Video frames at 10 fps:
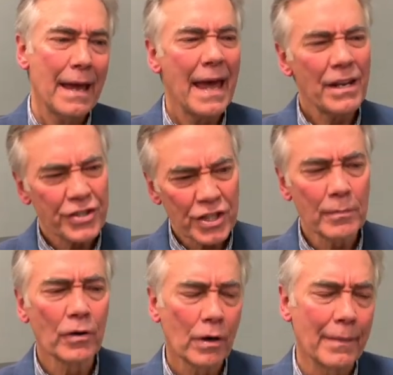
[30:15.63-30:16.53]
And a
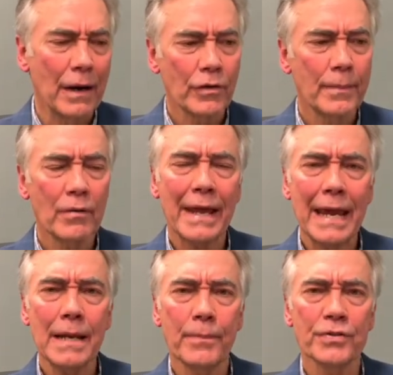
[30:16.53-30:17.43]
similar amount, about
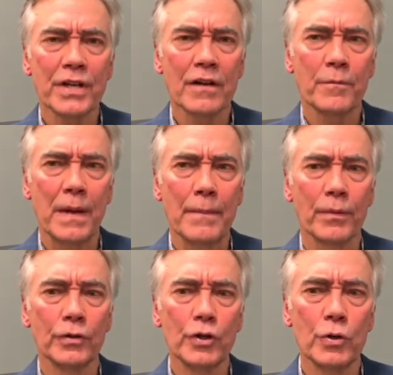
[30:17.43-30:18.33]
80% of
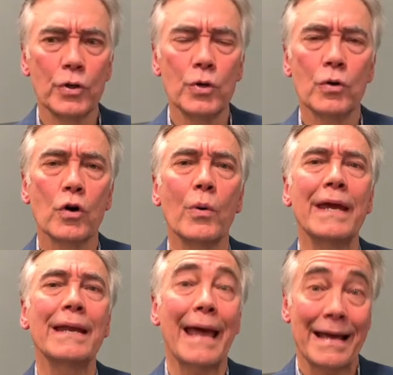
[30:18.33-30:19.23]
people knew who
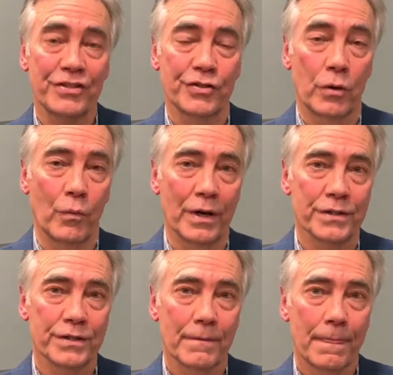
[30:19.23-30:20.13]
Queen Esther
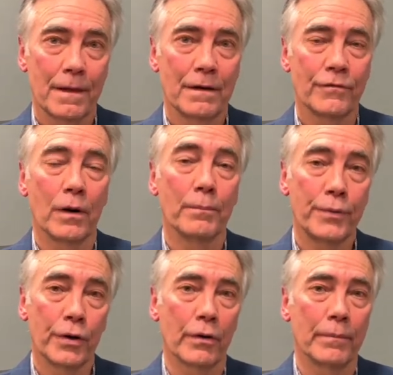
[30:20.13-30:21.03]
was from
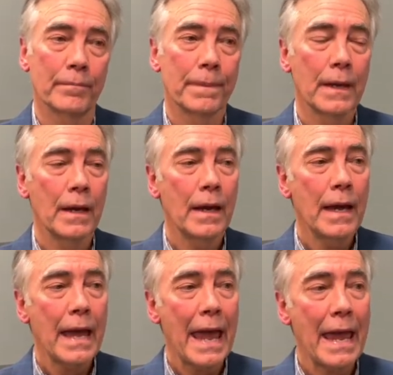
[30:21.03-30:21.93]
Purim.
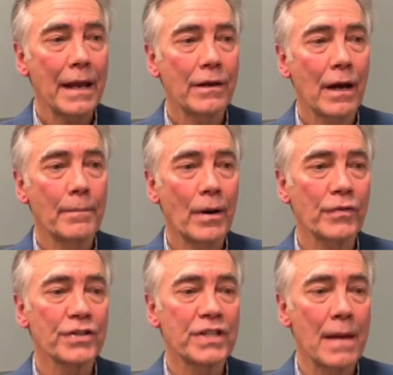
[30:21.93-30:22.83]
And about
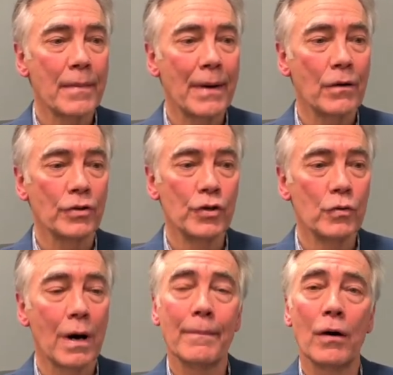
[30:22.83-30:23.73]
the same amount
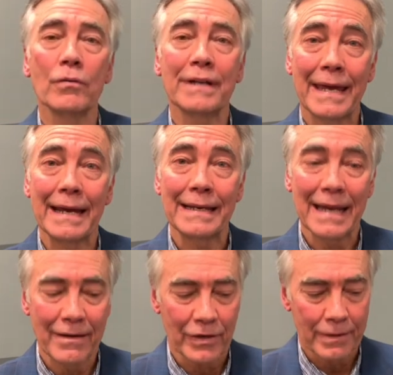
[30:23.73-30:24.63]
knew about King
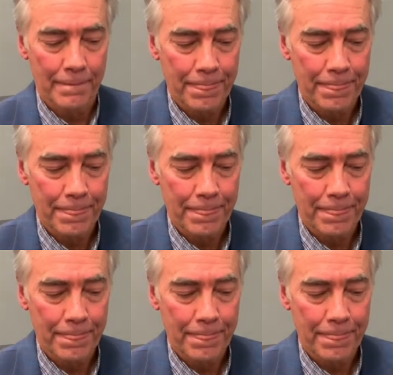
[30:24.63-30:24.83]
David.